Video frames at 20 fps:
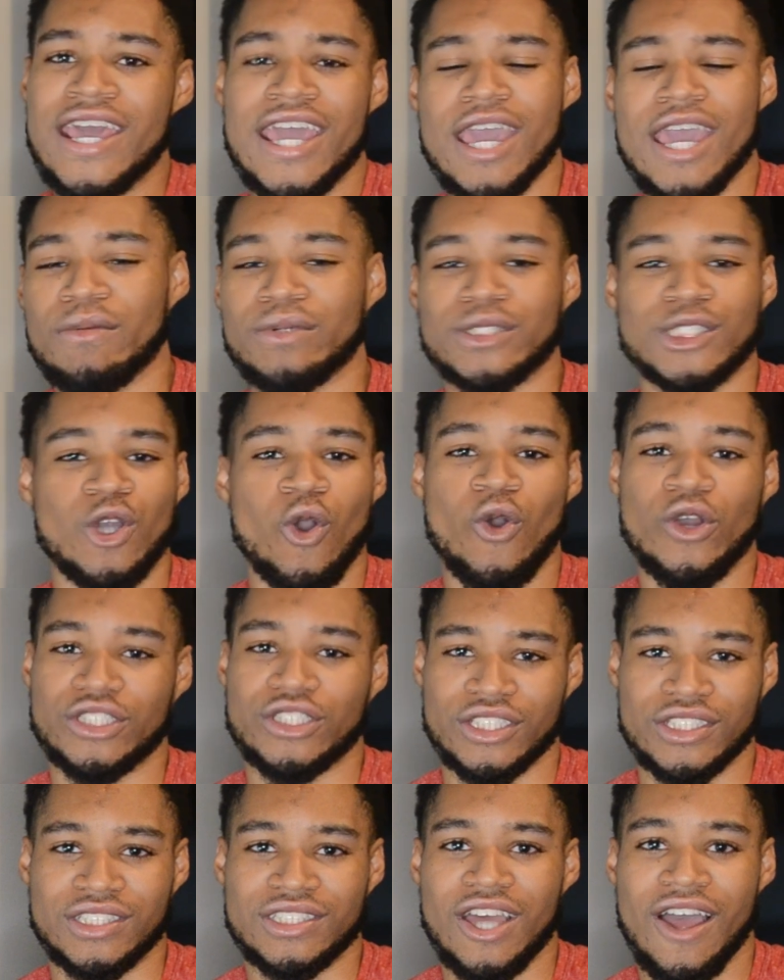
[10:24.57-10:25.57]
It was
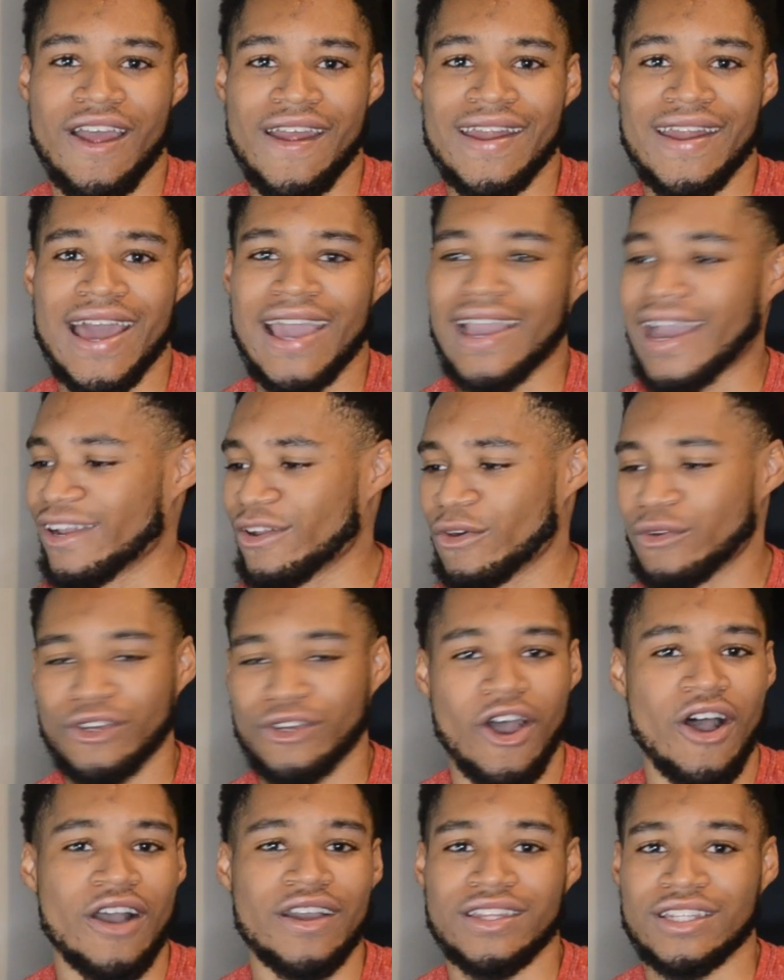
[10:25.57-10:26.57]
gorgeous. All right, I got no
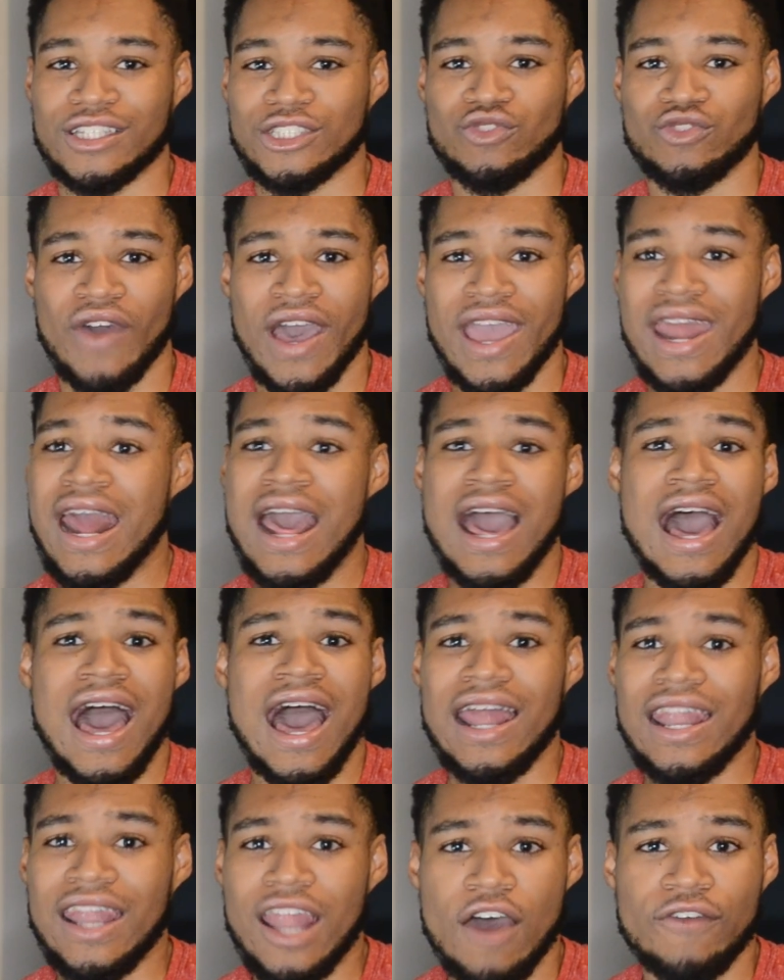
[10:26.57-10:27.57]
dog in this fight.
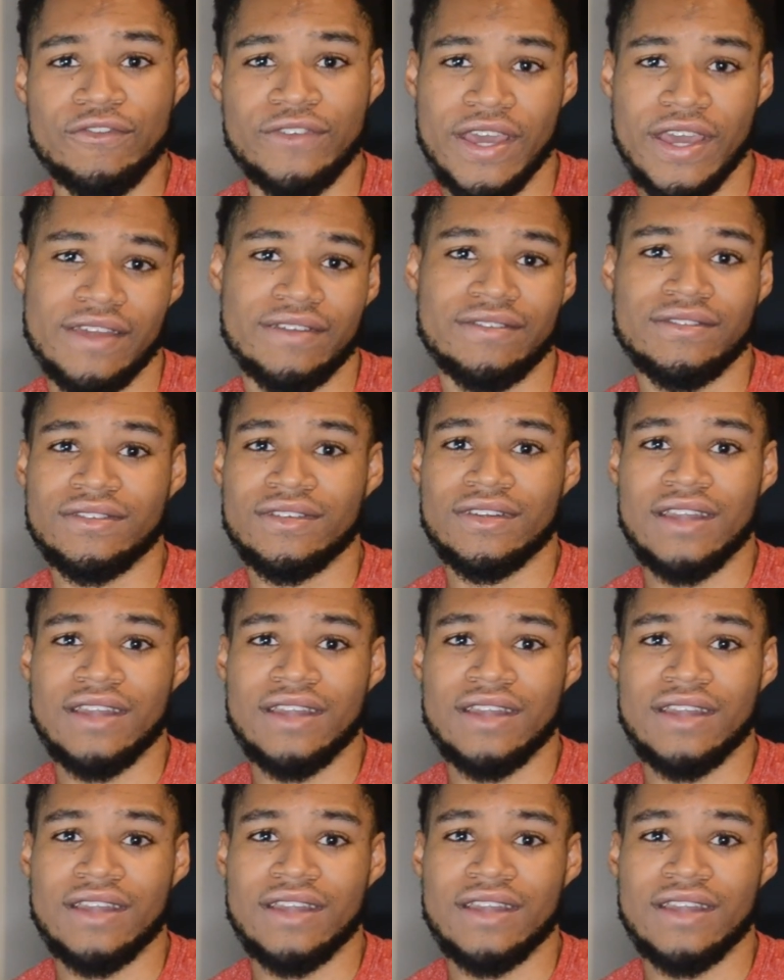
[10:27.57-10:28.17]
I loved it.